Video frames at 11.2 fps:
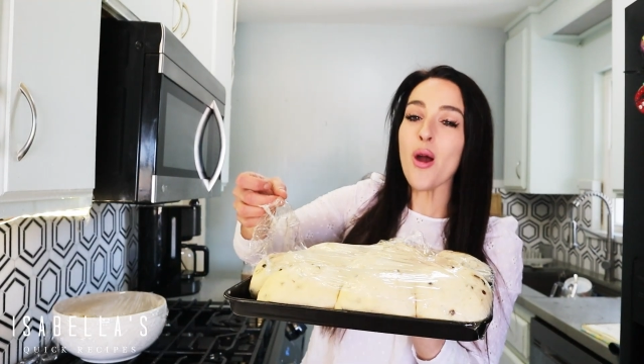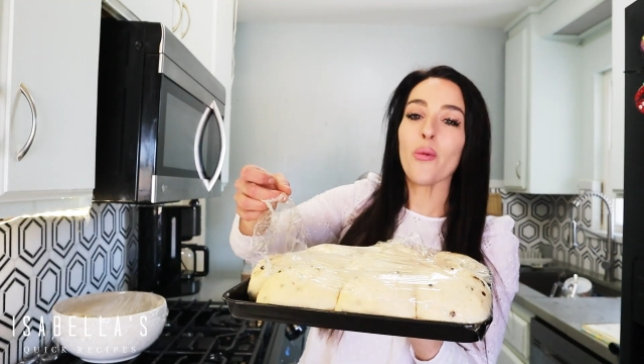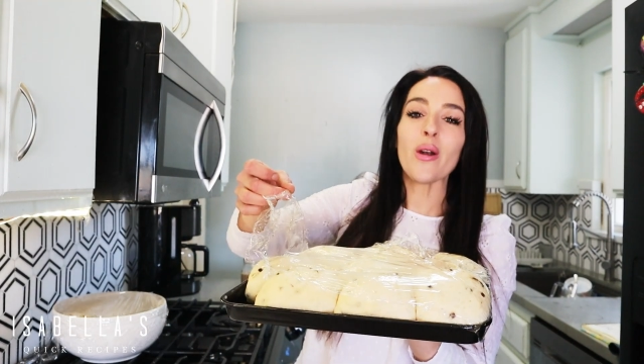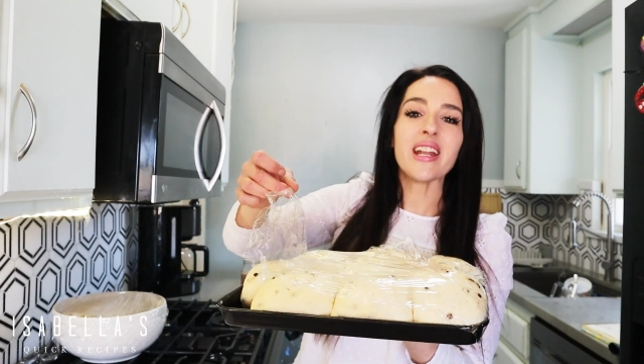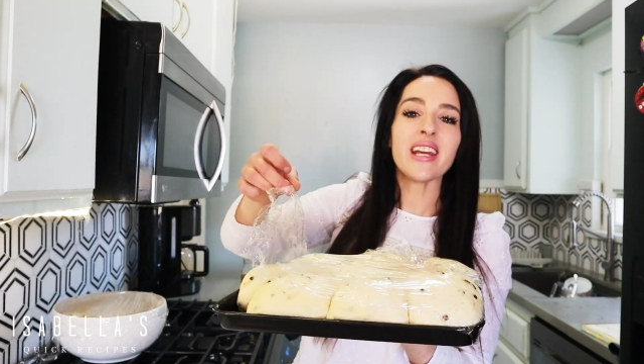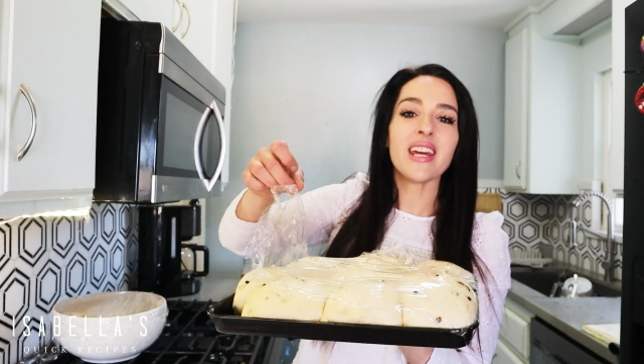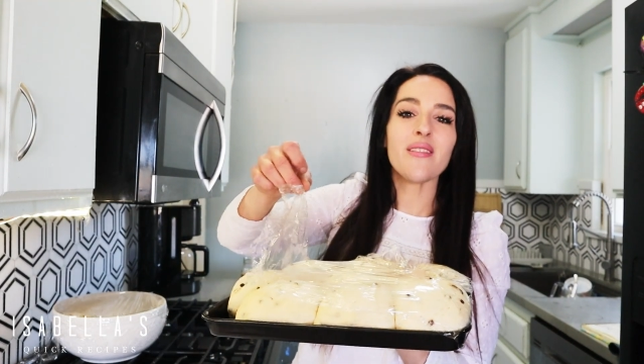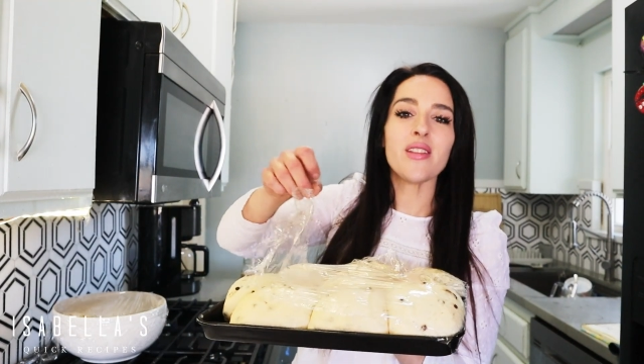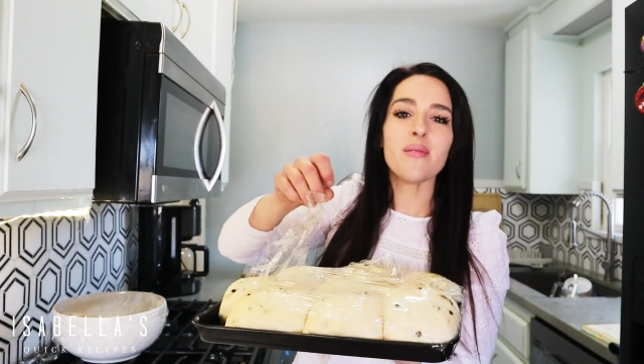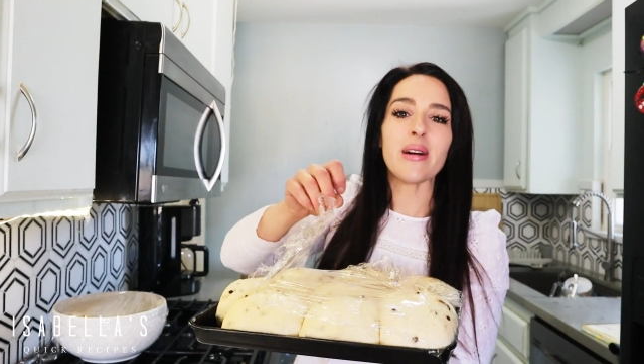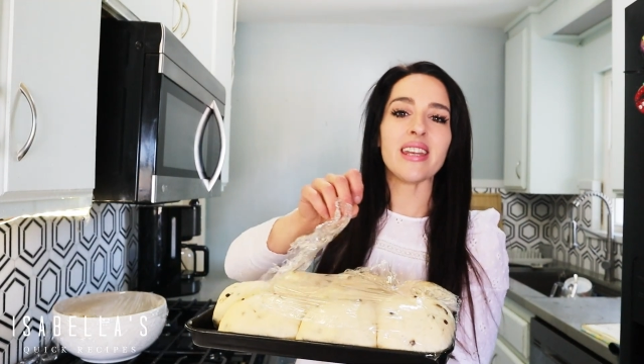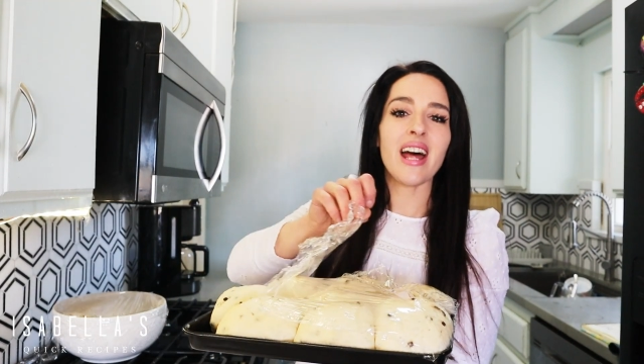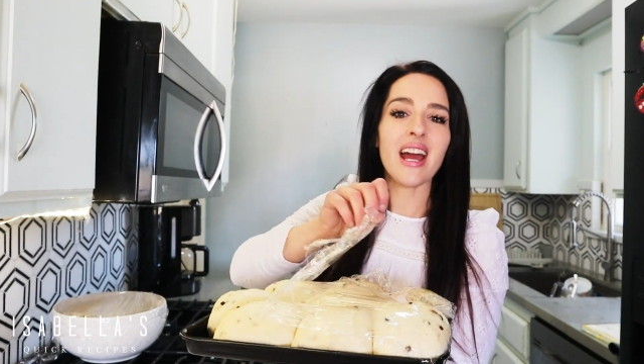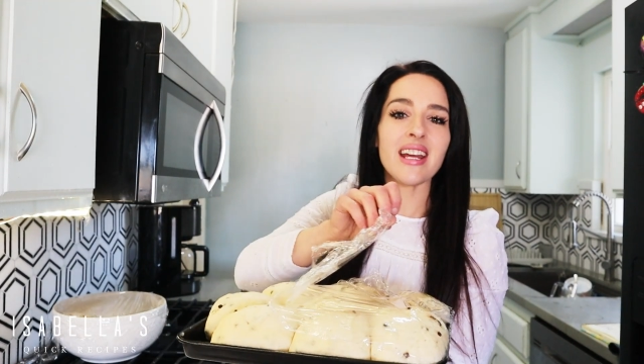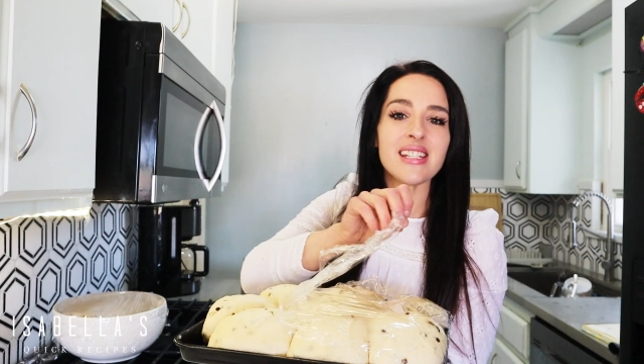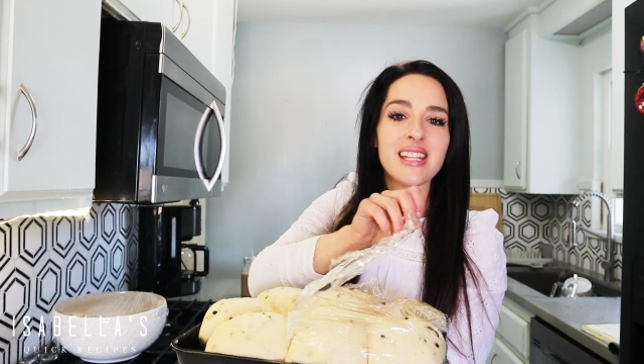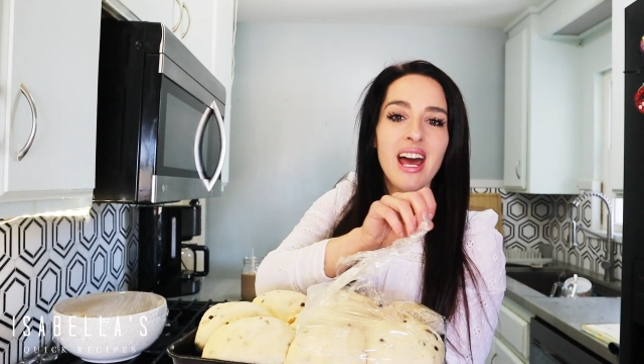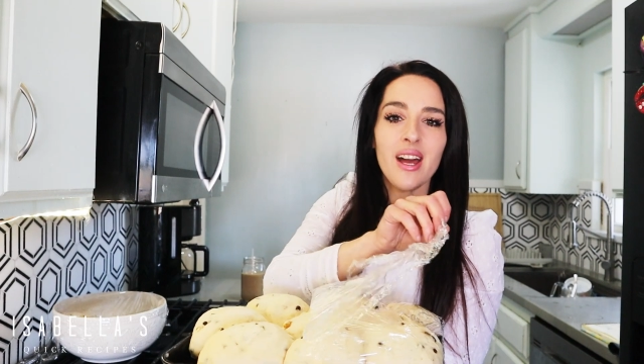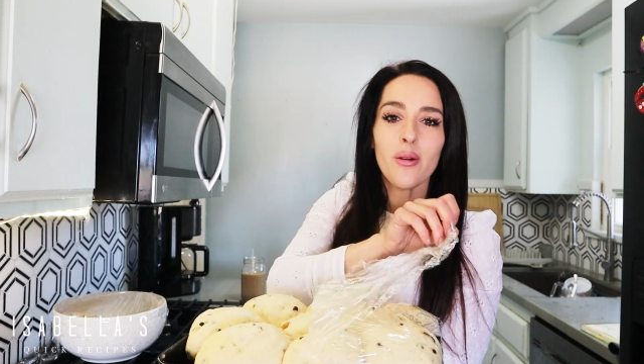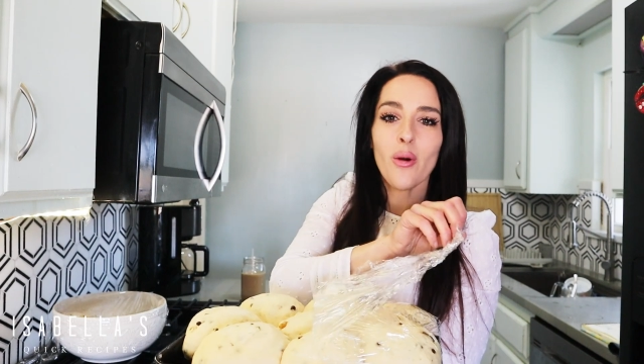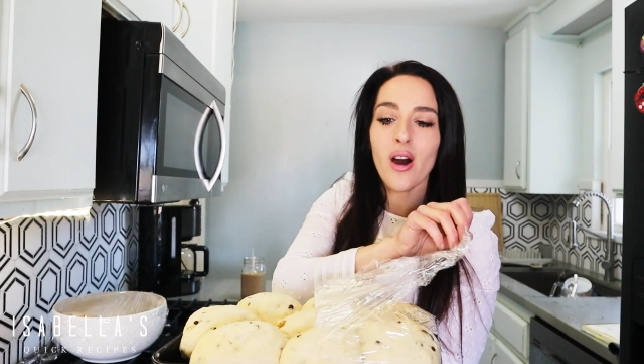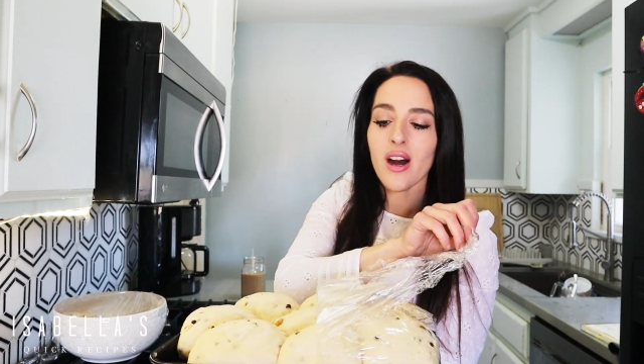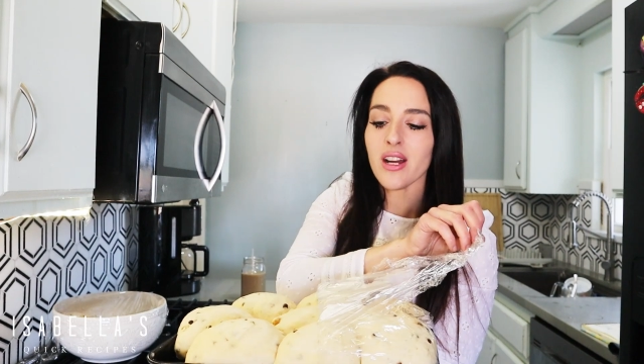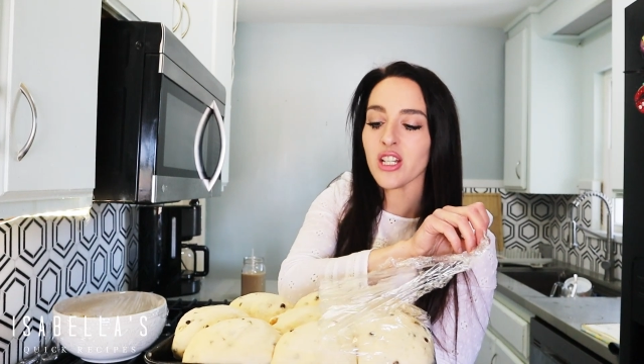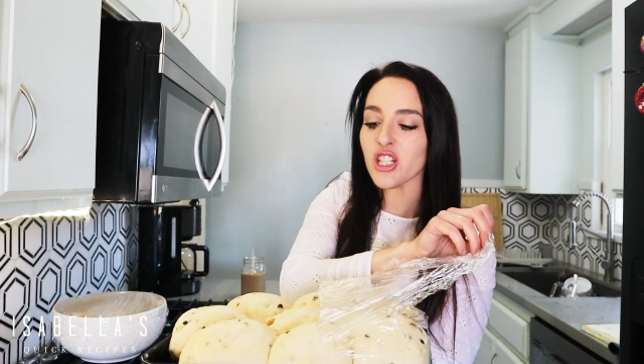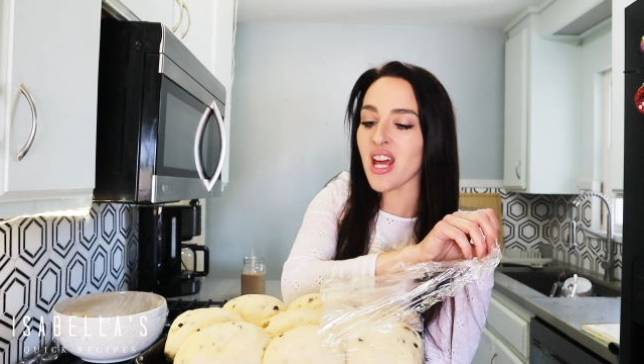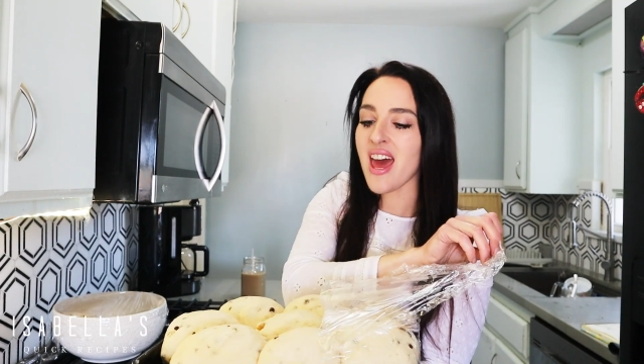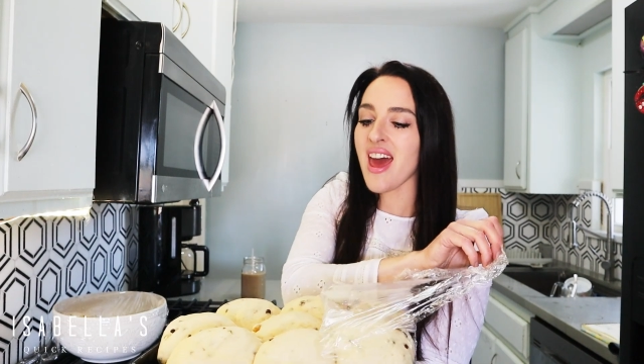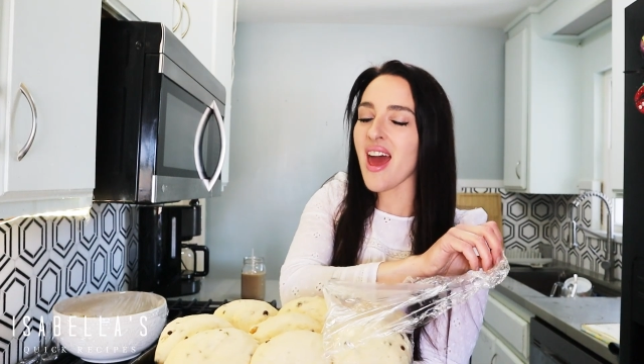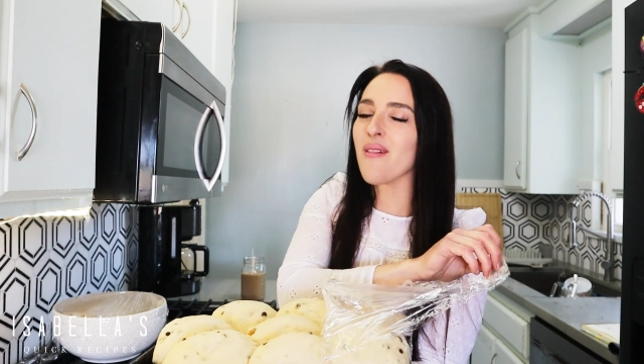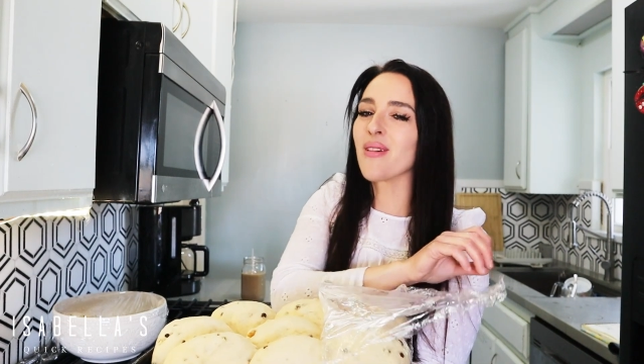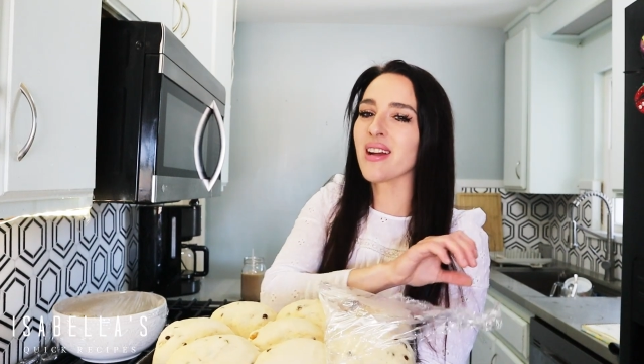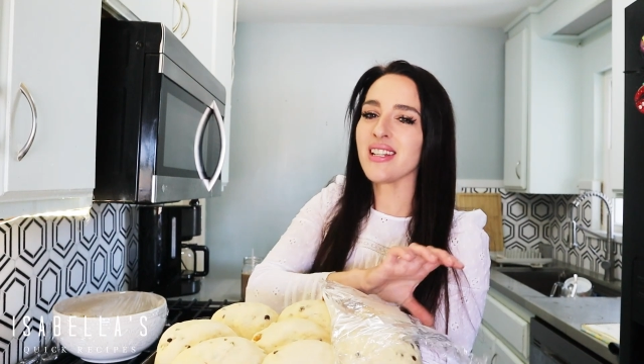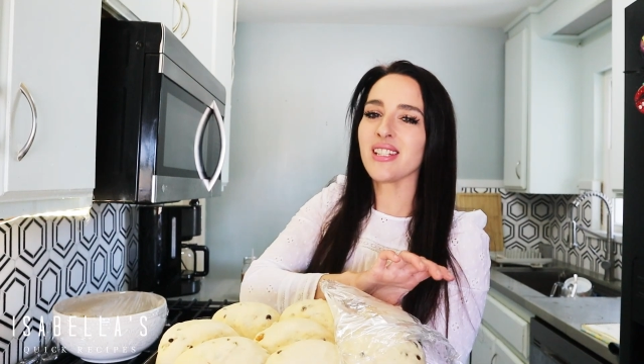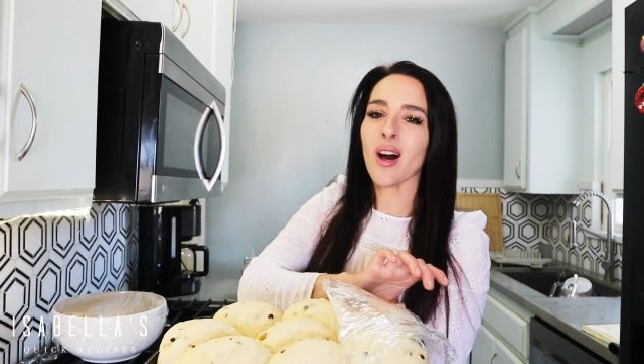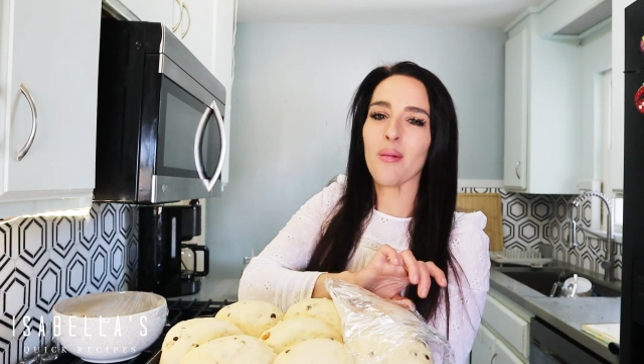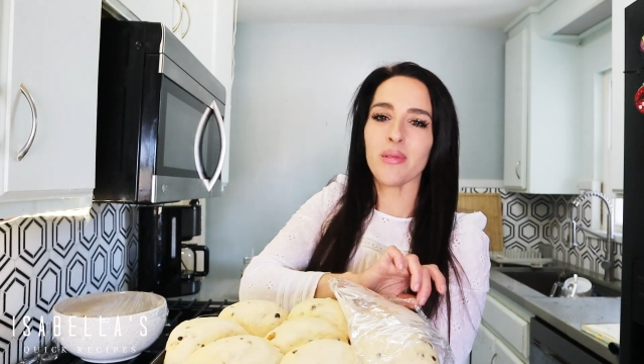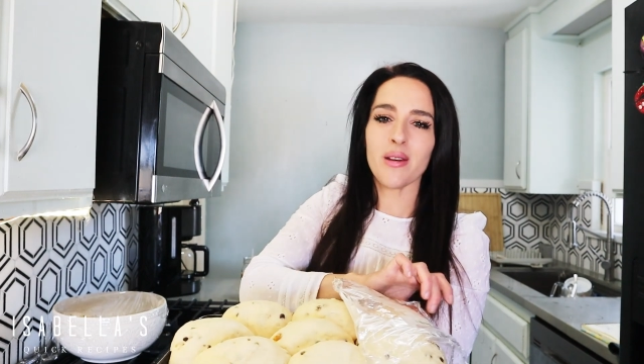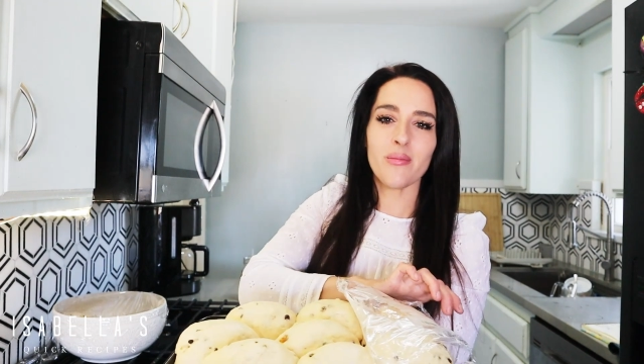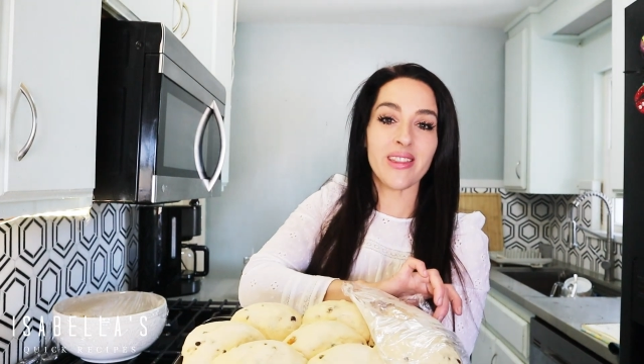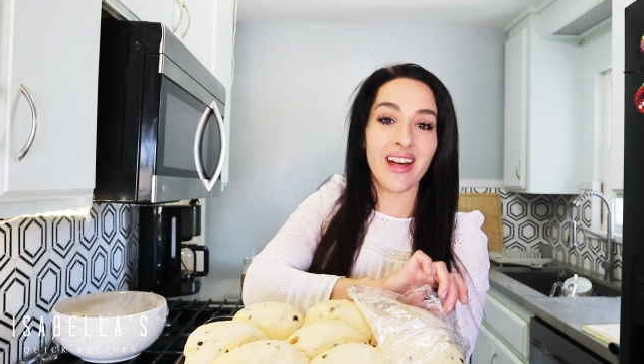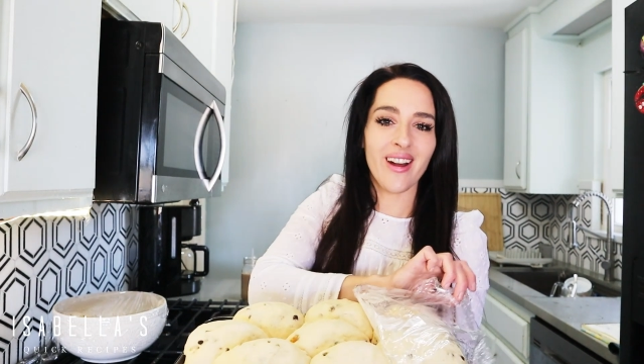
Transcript: We're gonna give them a nice egg wash and we're gonna top them with